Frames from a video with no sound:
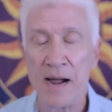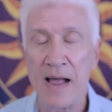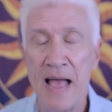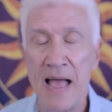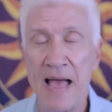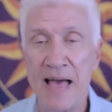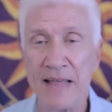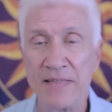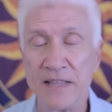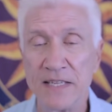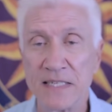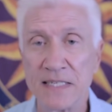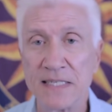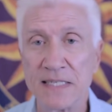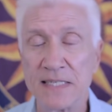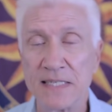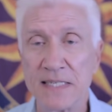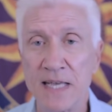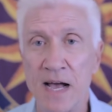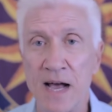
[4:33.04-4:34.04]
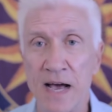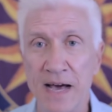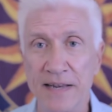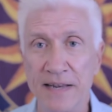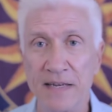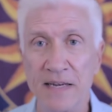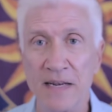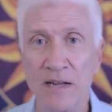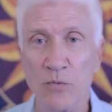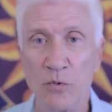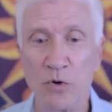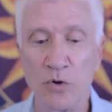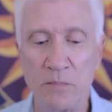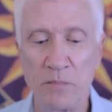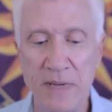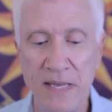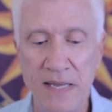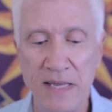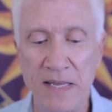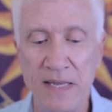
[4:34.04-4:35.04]
and the sun will
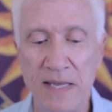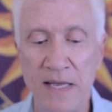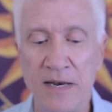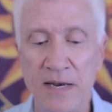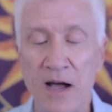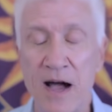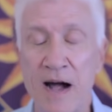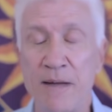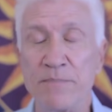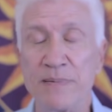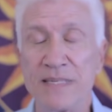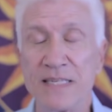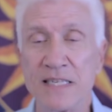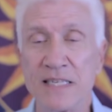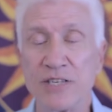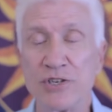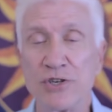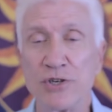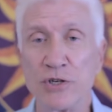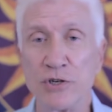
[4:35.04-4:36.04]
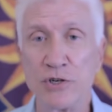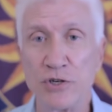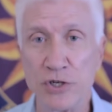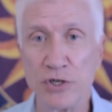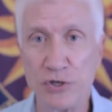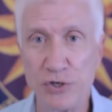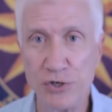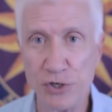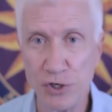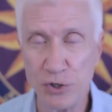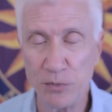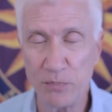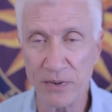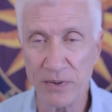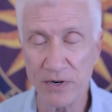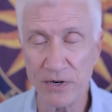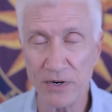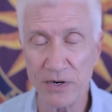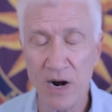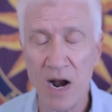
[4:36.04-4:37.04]
be in opposition to
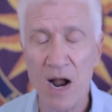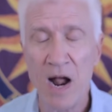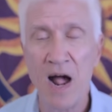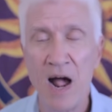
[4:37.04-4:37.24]
Jupiter.